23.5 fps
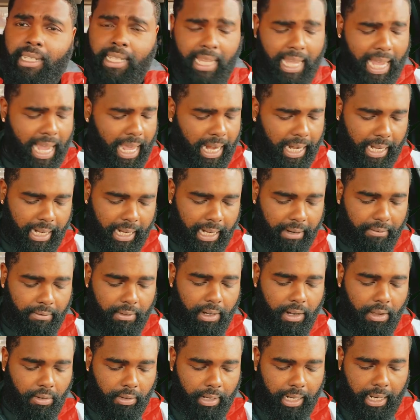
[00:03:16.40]
I didn't even
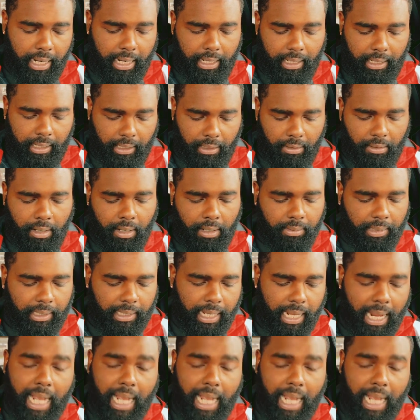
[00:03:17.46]
know that. You know what I'm saying?